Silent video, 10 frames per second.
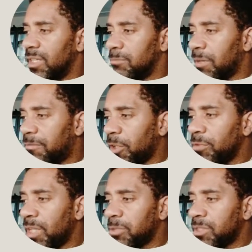But float
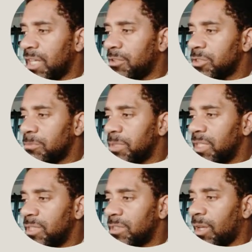numbers can also be
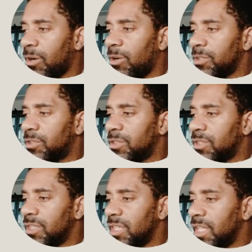these large
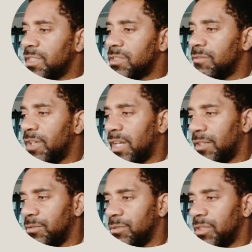integer values.